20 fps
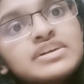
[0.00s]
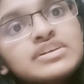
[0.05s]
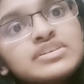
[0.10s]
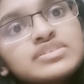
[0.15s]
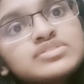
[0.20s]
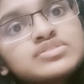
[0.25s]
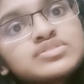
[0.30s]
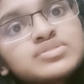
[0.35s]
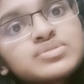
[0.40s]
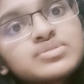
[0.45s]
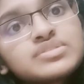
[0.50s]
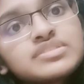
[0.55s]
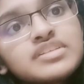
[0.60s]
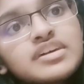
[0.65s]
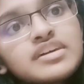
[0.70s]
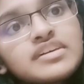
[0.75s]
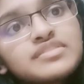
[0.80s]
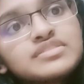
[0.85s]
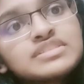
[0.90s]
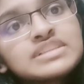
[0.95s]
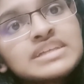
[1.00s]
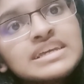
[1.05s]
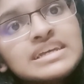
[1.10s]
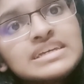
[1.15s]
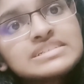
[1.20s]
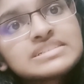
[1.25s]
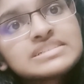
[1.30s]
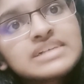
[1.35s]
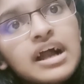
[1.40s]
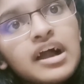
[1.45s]
So
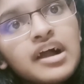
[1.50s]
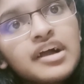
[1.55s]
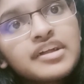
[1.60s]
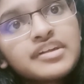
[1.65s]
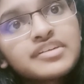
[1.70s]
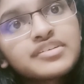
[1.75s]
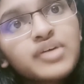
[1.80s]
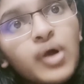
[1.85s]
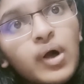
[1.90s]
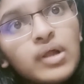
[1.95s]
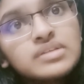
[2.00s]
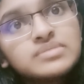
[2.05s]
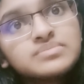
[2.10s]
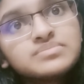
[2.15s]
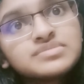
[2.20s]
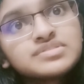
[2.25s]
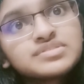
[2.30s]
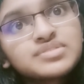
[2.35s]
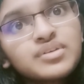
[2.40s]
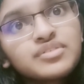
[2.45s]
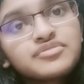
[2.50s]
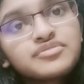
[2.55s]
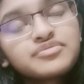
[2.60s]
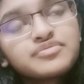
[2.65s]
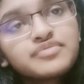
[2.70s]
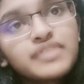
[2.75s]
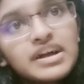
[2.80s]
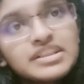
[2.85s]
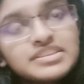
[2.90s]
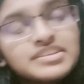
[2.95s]
these are columns of
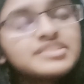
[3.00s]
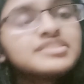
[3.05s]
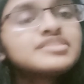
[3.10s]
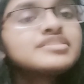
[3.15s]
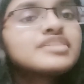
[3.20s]
other